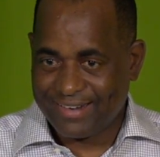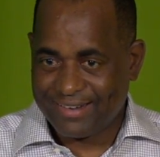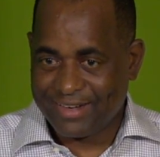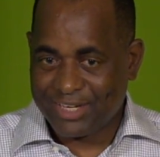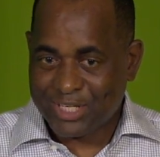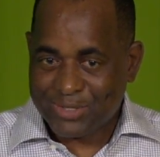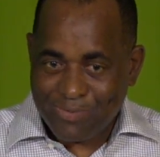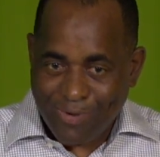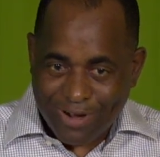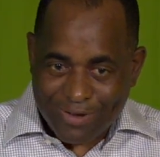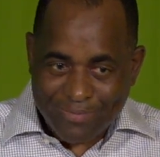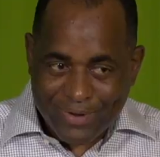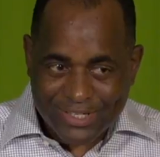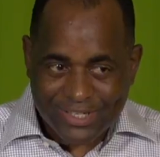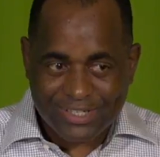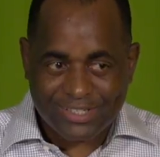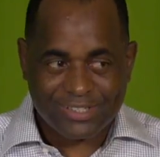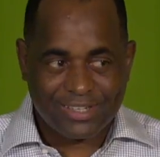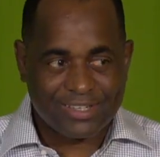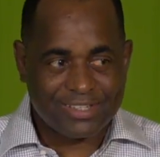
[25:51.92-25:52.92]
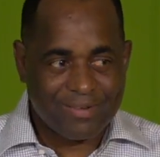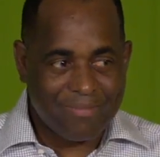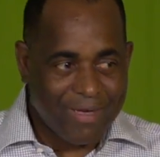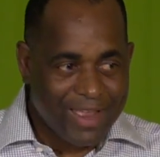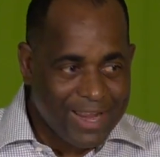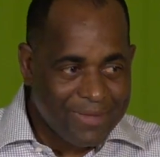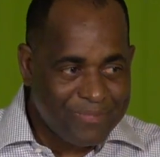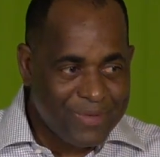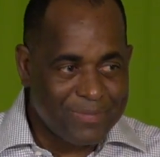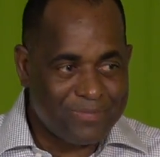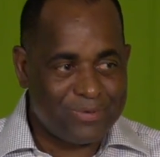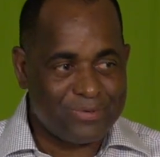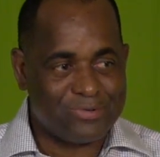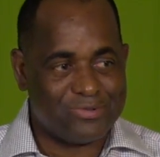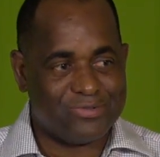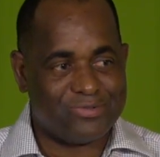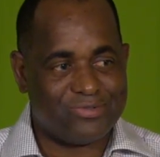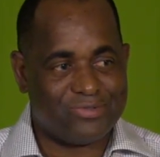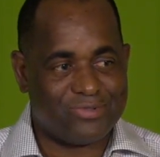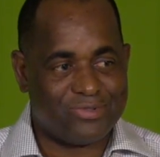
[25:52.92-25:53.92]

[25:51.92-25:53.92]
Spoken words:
The small businesses, the many people